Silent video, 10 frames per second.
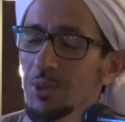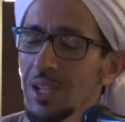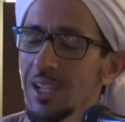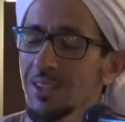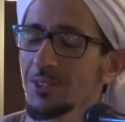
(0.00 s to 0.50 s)

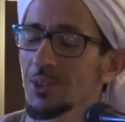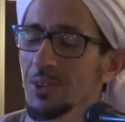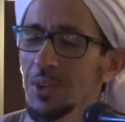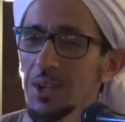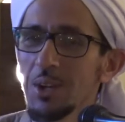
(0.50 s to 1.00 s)
kids,
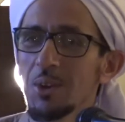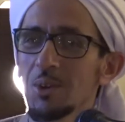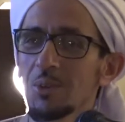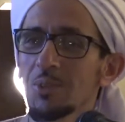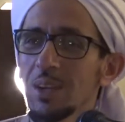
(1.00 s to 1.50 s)
or
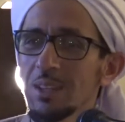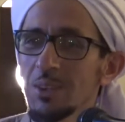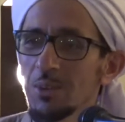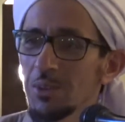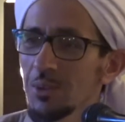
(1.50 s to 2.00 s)

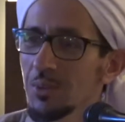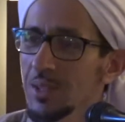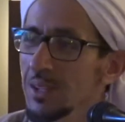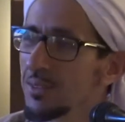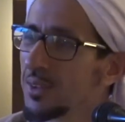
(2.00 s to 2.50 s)
fighting with your
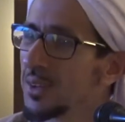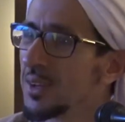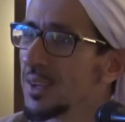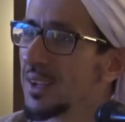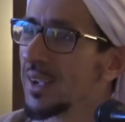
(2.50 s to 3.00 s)
whatever,
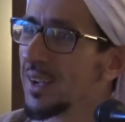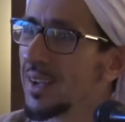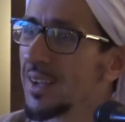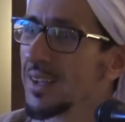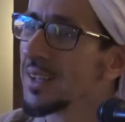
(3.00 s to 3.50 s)
khalas,